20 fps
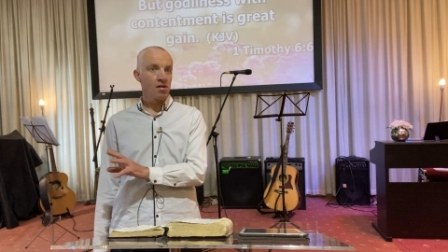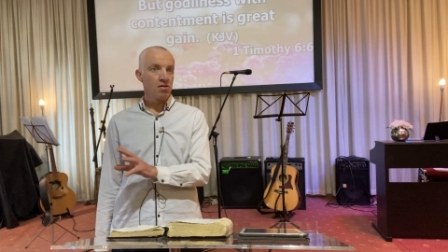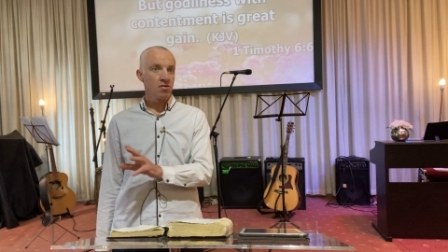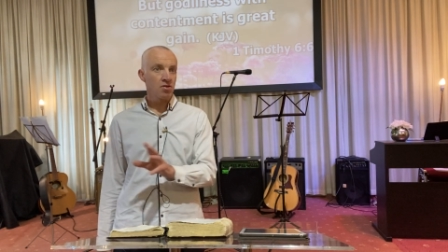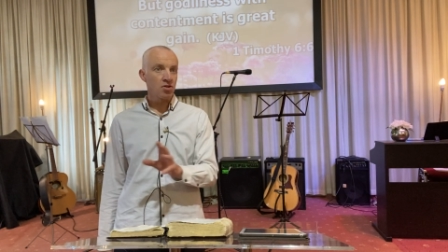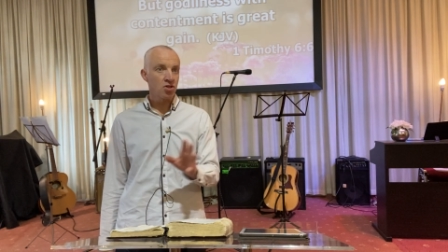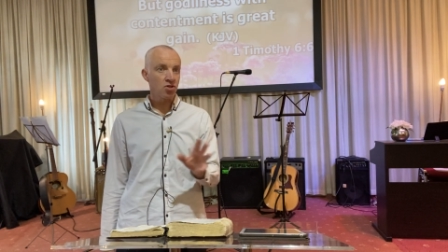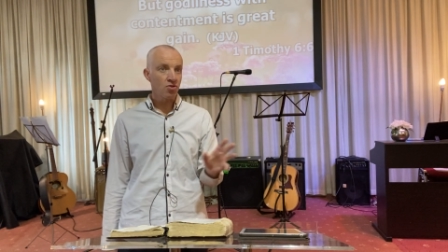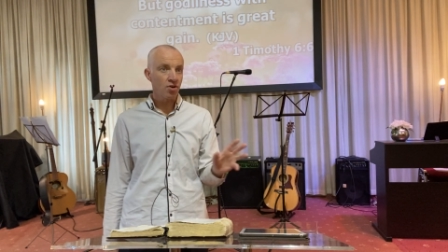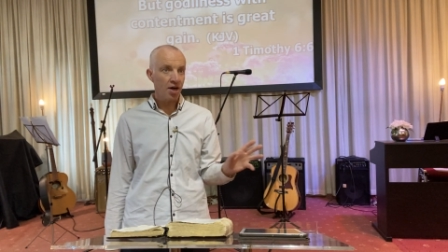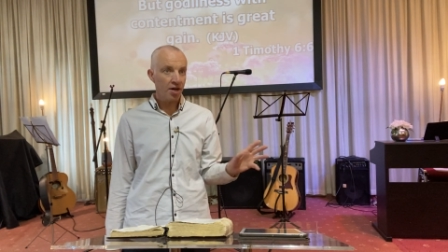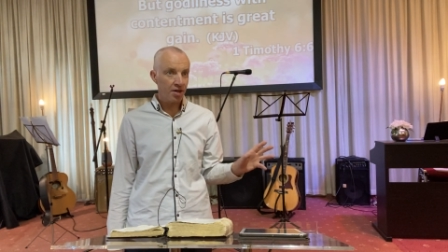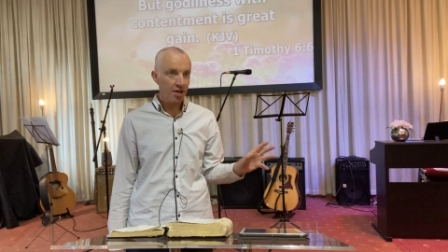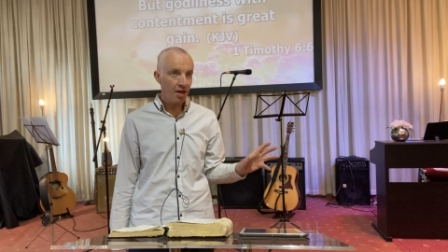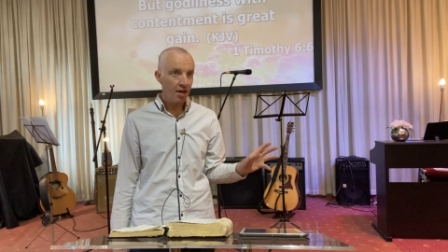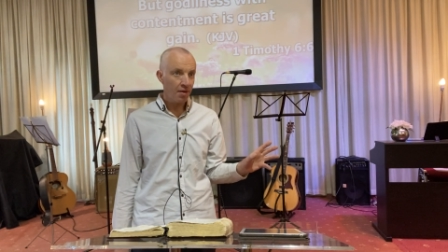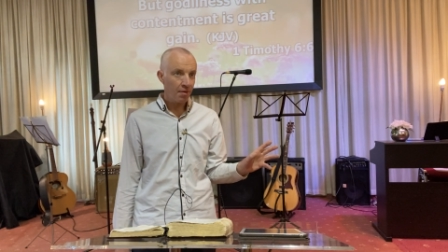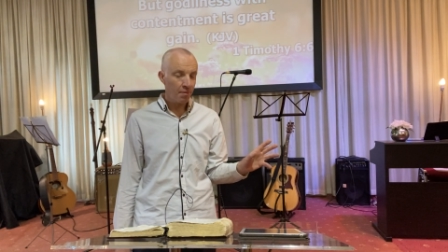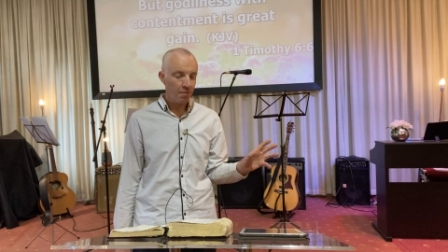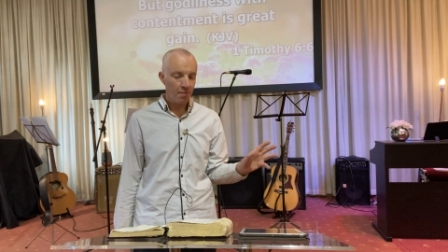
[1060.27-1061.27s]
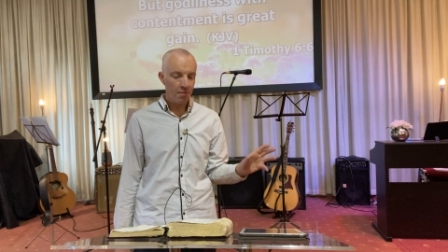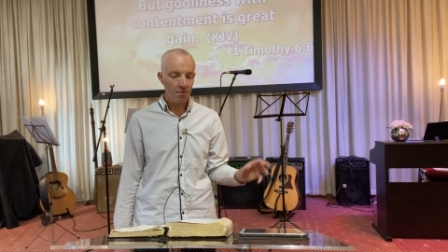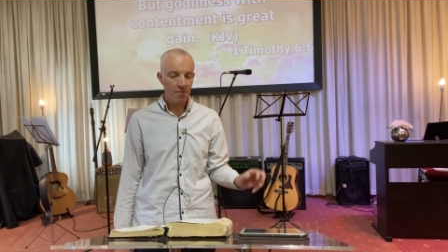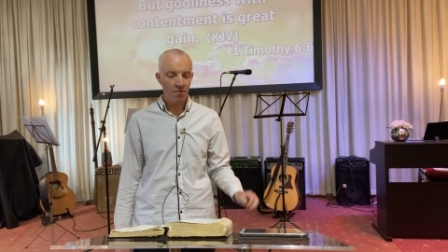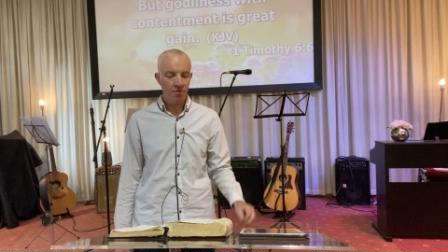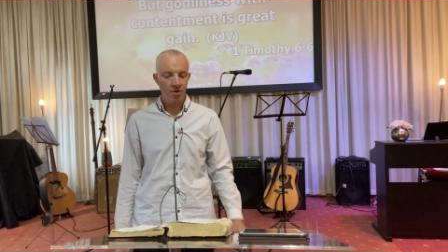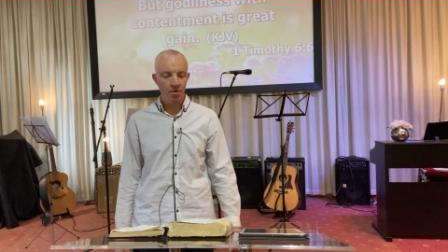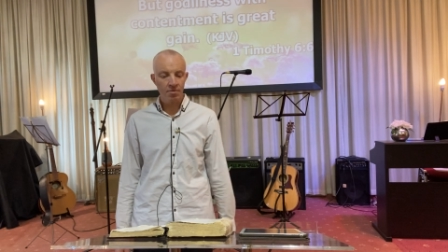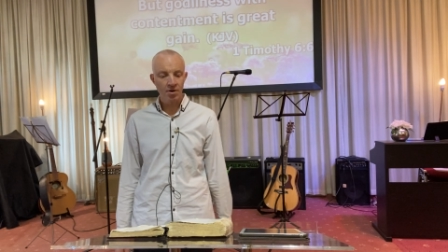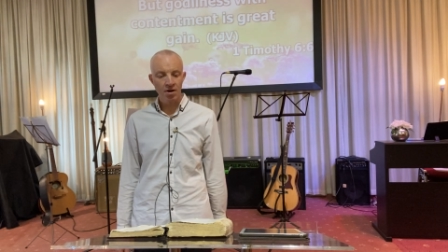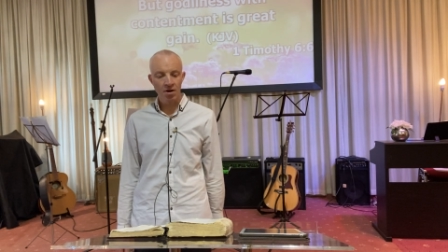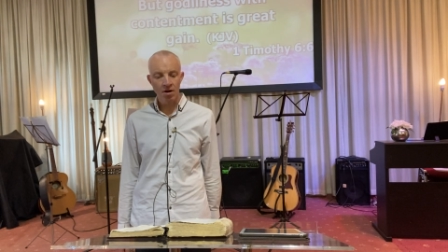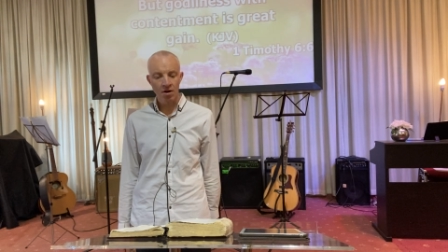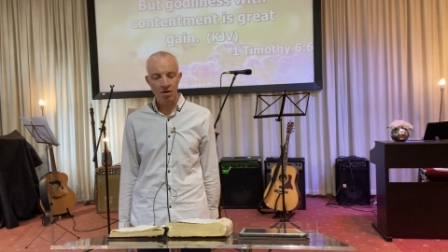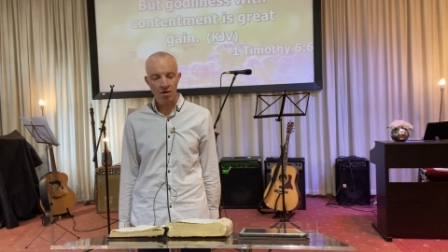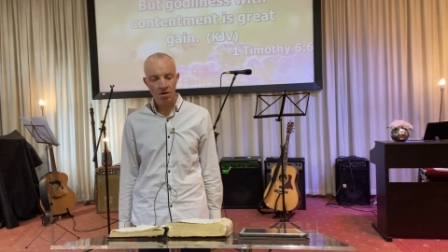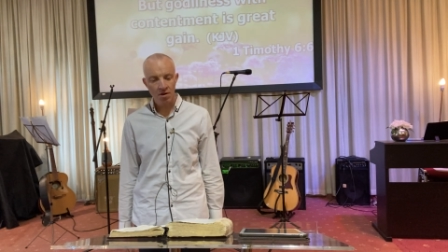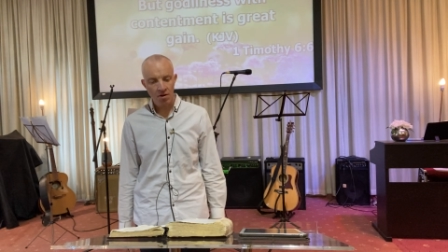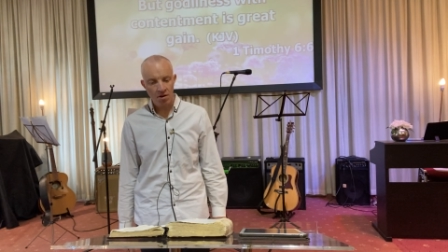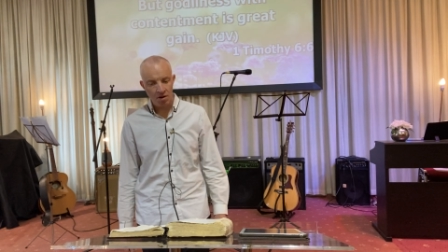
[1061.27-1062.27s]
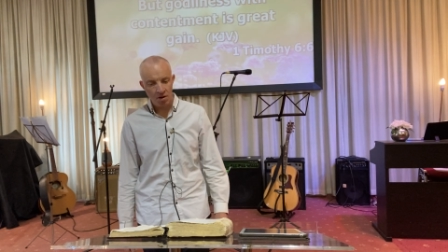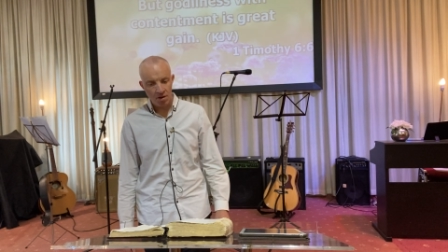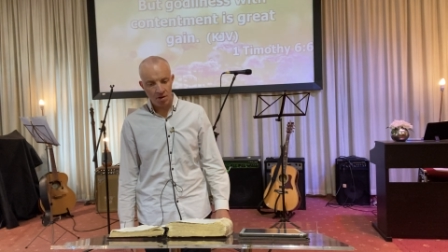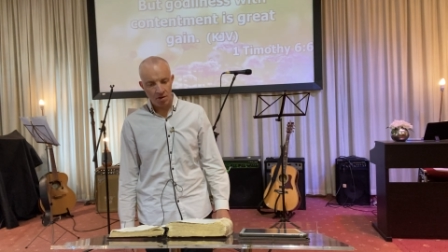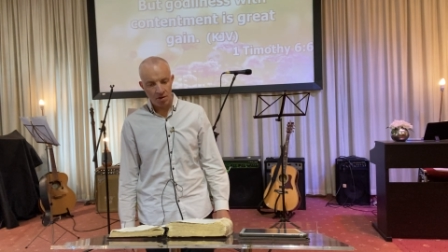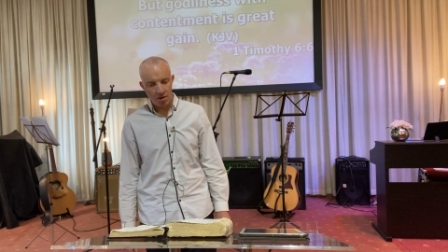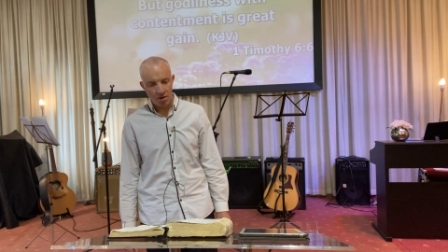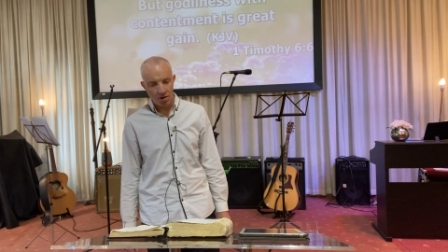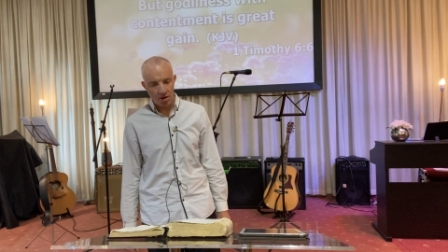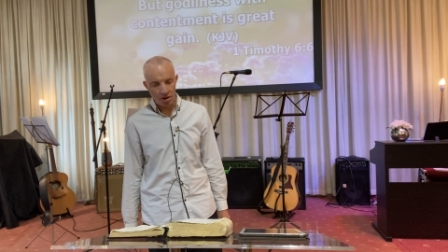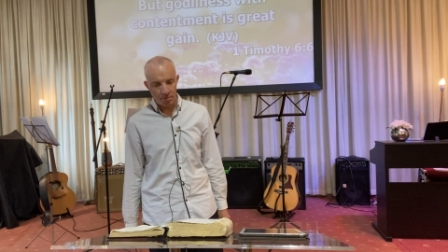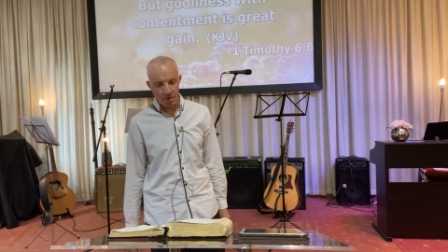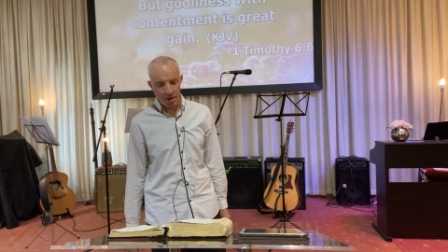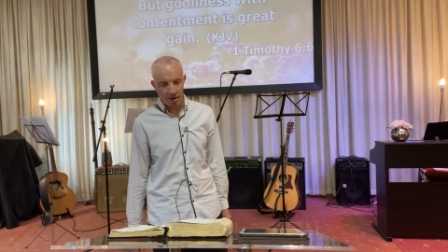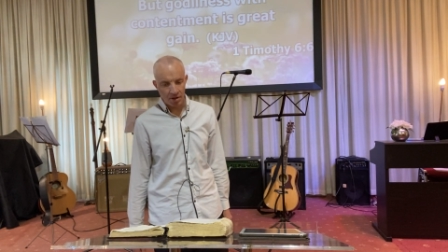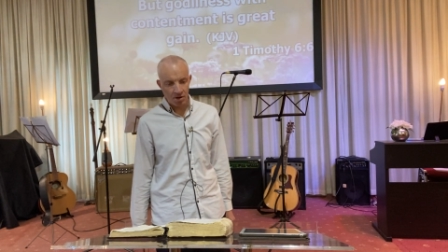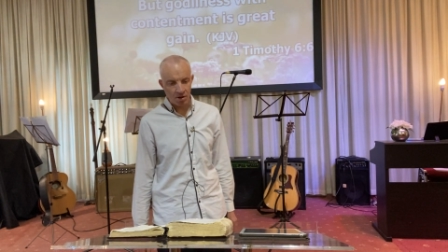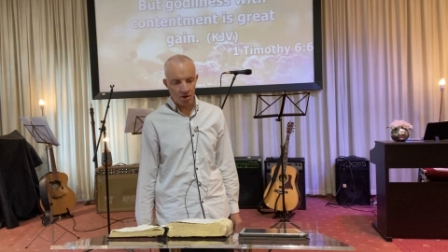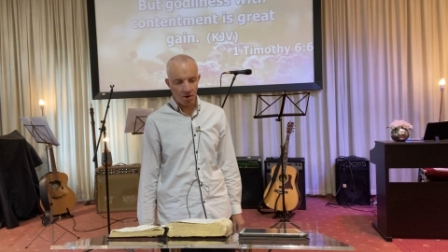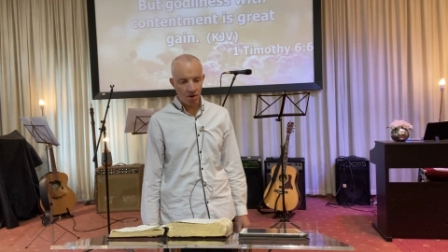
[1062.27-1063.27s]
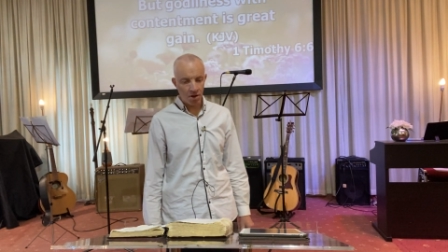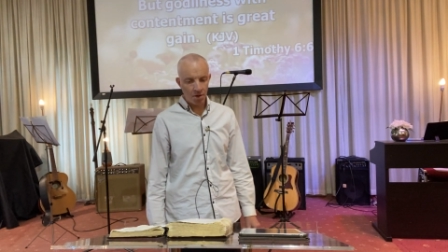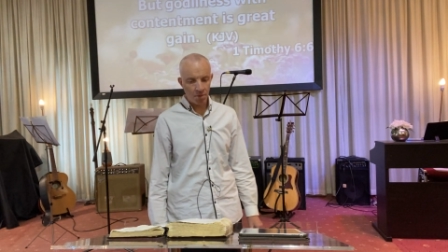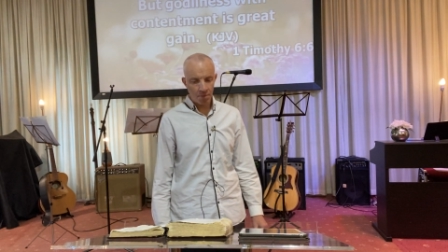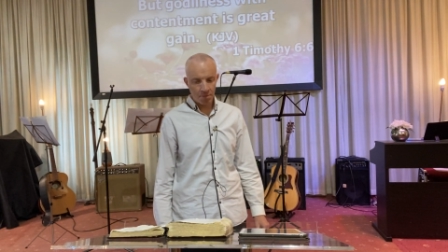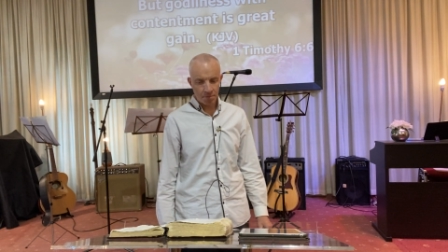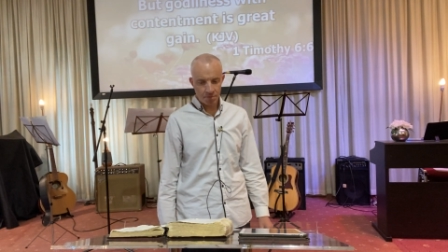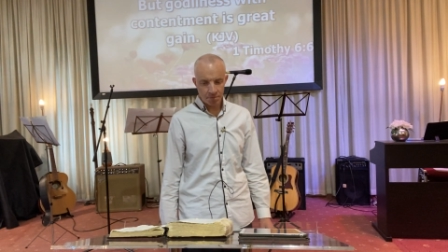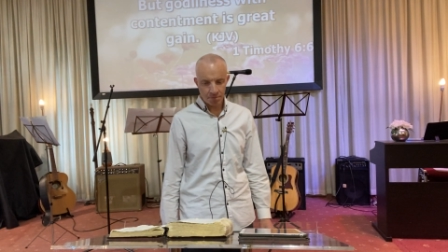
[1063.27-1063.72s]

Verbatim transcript: distract you from your your main call.